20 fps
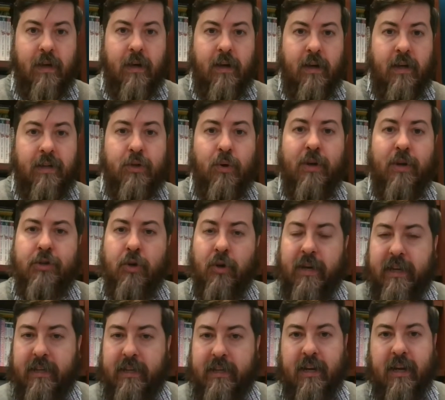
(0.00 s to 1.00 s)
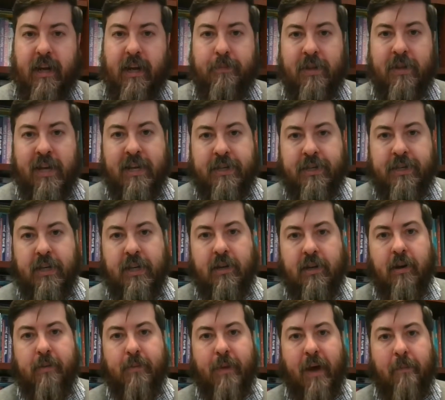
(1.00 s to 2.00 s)
And so I took it and I placed it
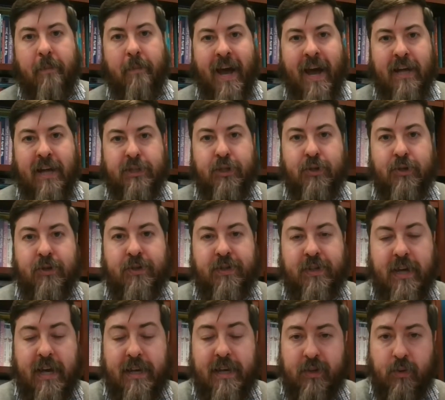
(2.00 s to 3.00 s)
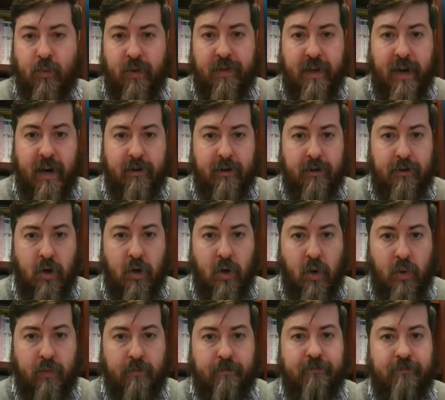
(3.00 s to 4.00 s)
on my pastor's desk without a
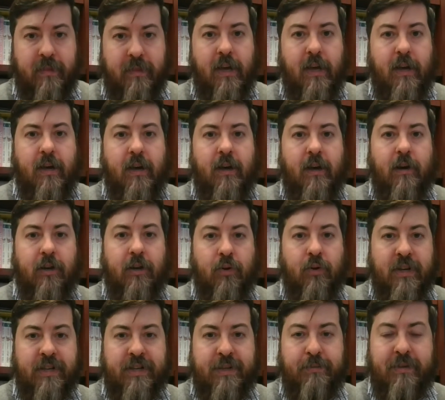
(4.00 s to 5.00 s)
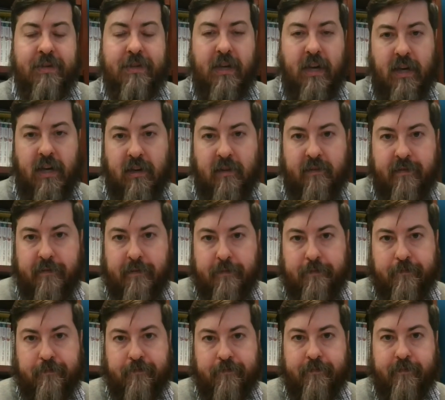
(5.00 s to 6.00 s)
note on Christmas Eve.
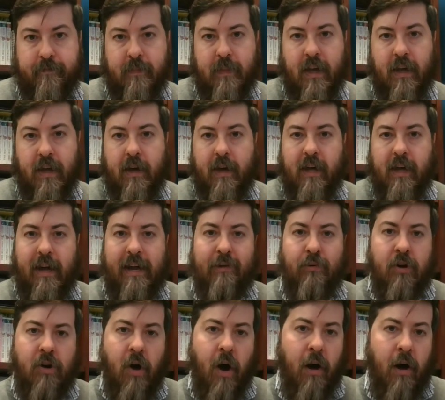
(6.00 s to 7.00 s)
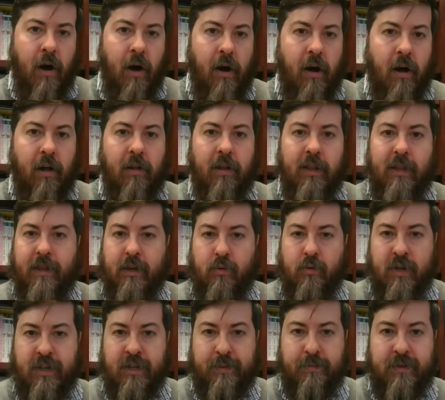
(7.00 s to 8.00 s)
I recall the
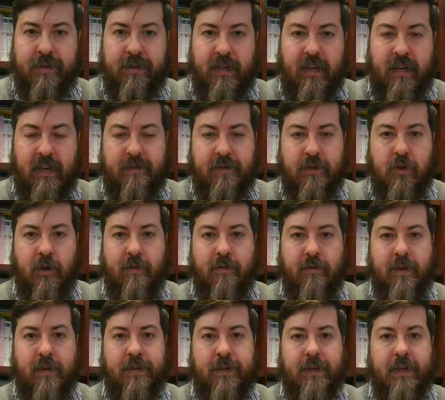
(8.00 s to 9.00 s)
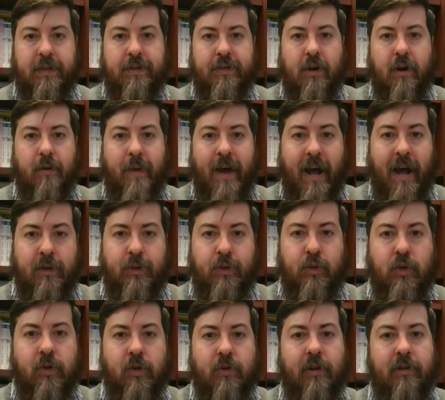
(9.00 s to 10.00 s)
Christmas Eve service as our
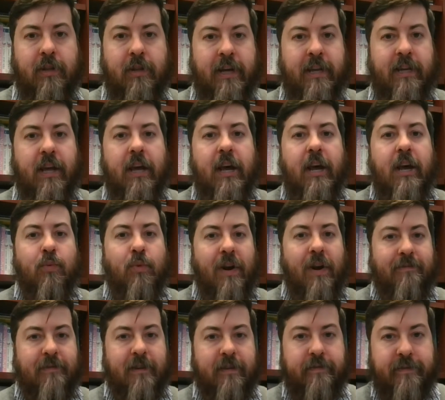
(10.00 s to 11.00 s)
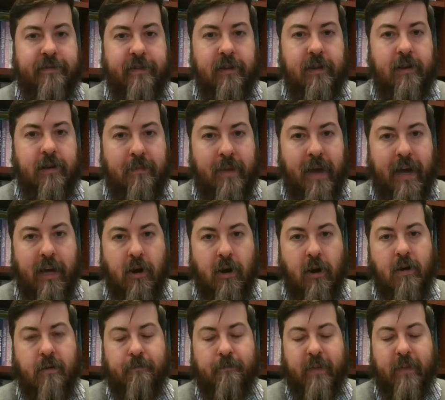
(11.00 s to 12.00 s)
pastor, the late Reverend Philip
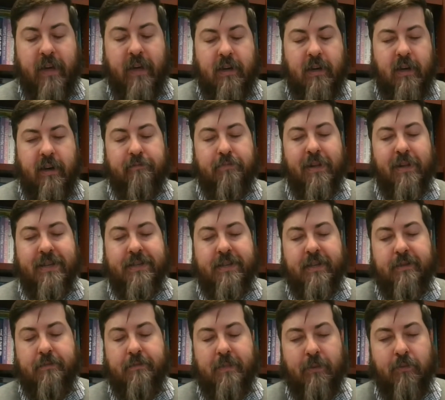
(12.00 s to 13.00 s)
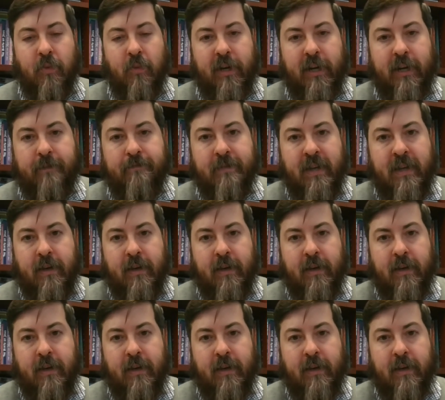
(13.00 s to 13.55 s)
Mayer of blessed memory,